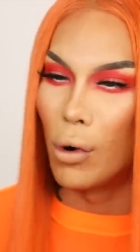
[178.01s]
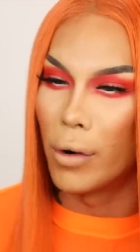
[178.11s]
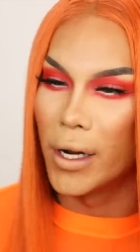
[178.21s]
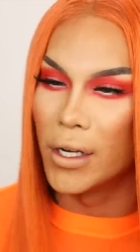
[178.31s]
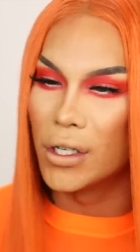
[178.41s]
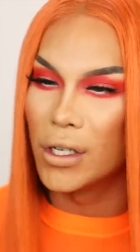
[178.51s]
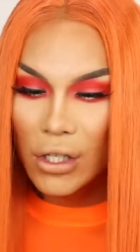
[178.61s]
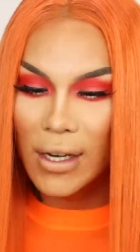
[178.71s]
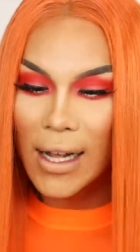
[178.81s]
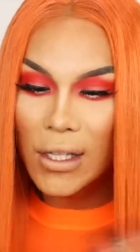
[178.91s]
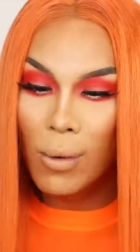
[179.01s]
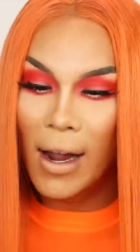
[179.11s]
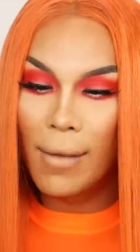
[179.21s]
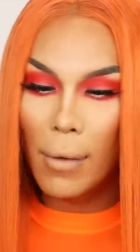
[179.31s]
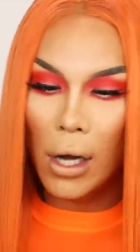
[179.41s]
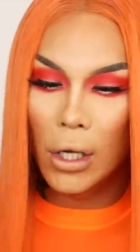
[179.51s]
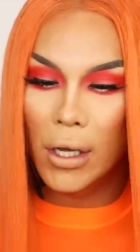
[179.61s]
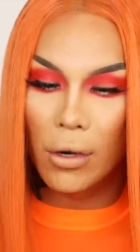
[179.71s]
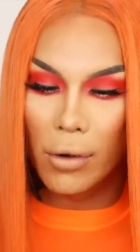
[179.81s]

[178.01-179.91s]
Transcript: orange. So that's why I'm all looking